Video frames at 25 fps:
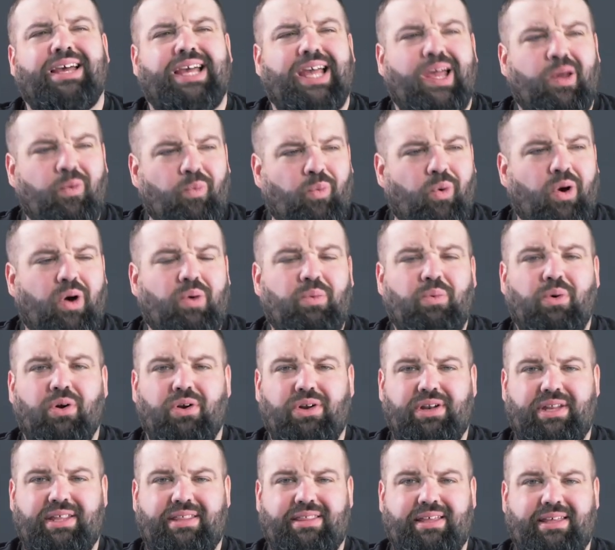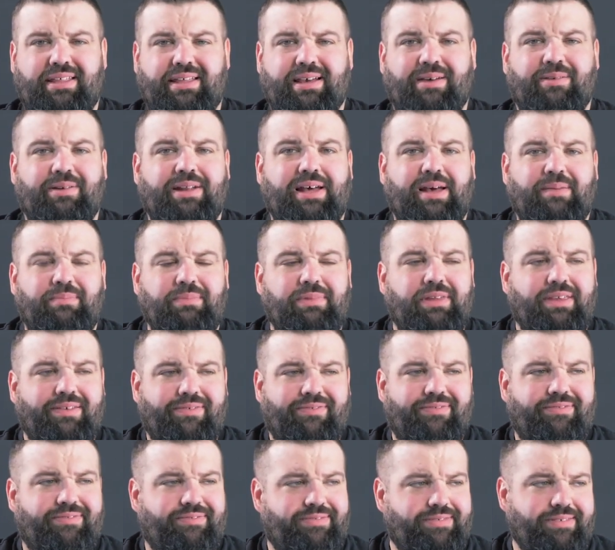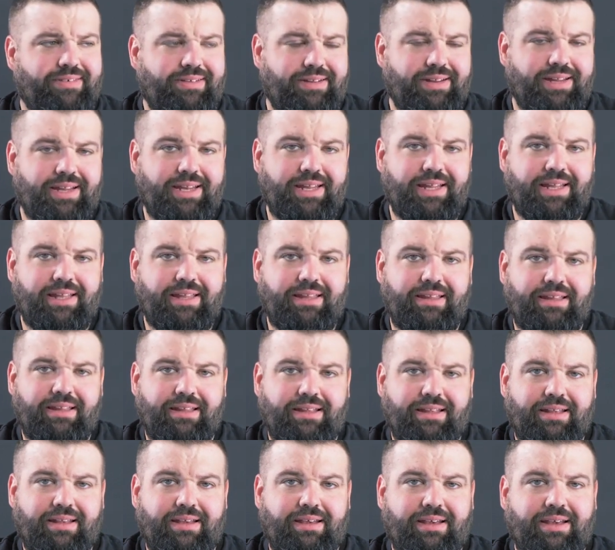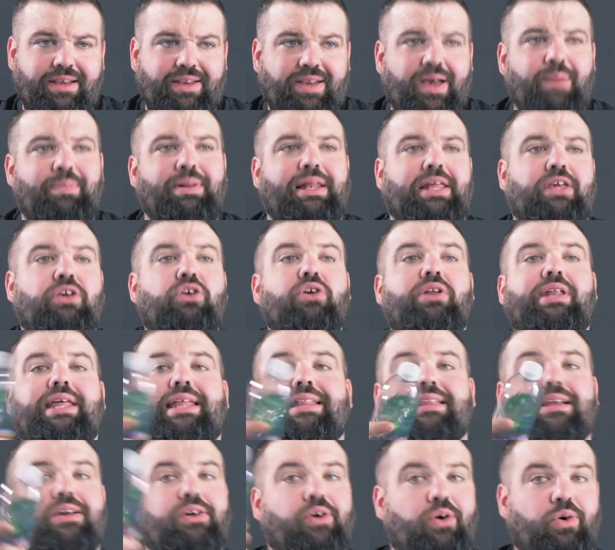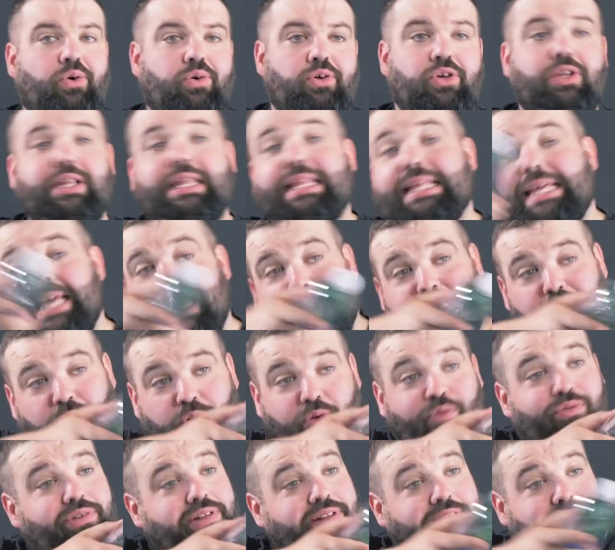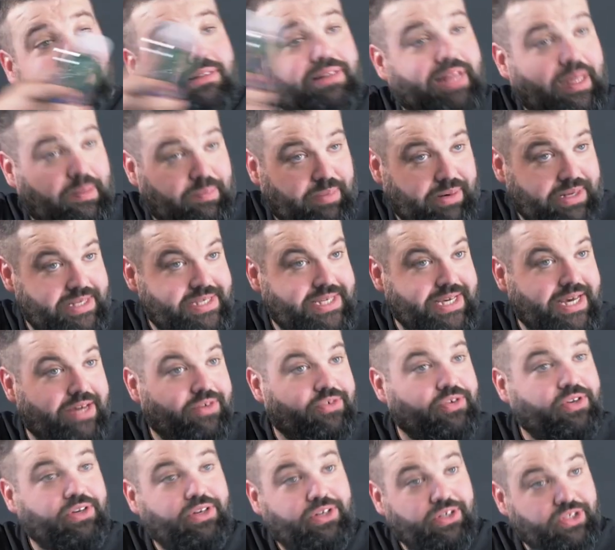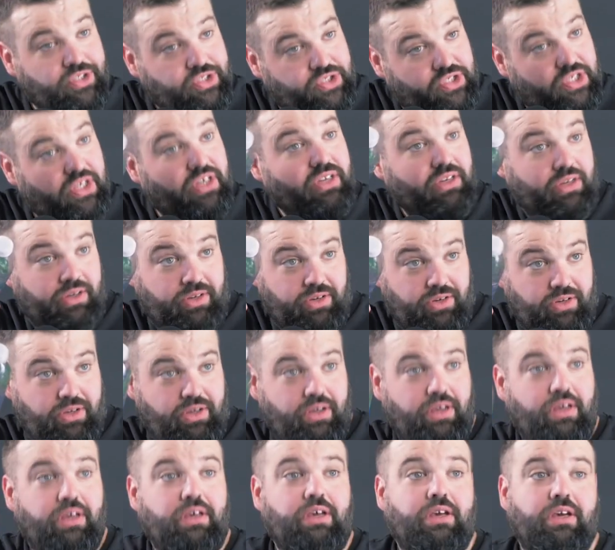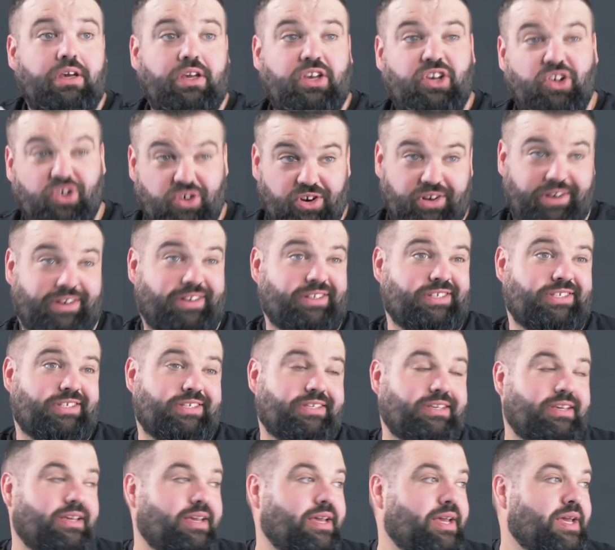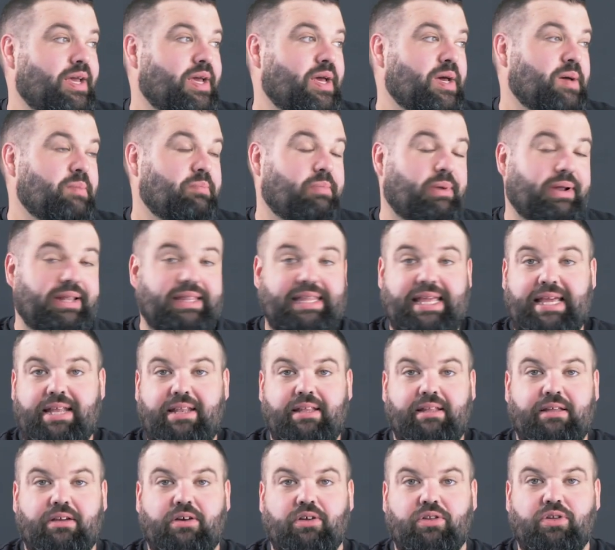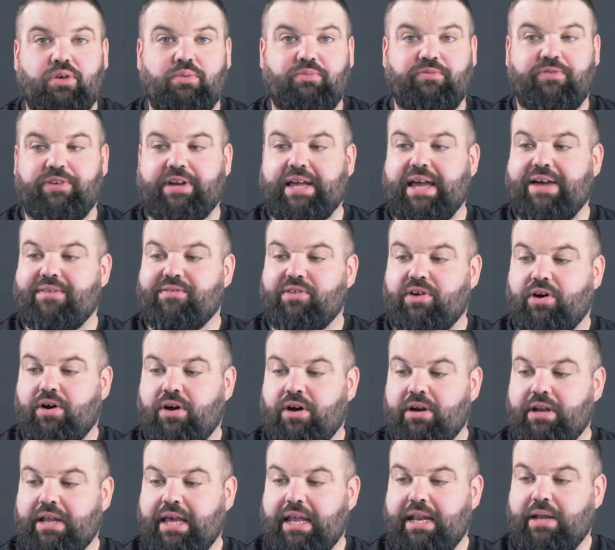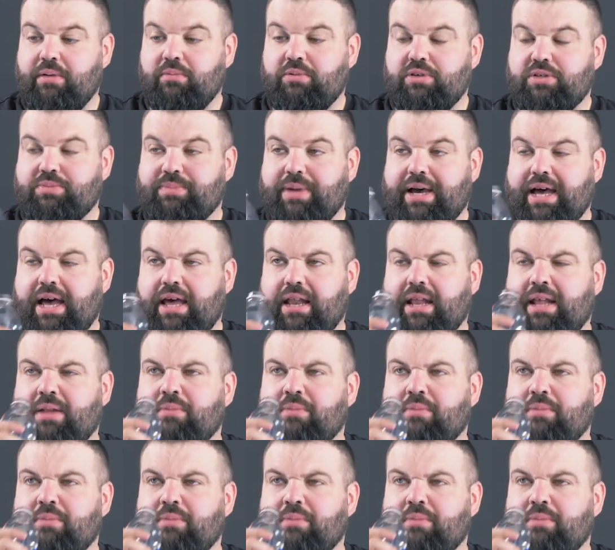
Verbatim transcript: In what world do you think that would happen, you fucking idiot? I'd be like, you need to go. You need to get COVID, like Prince Andrew, because you're an aunt. But it did. Got open for Kevin Hart, and it was mad.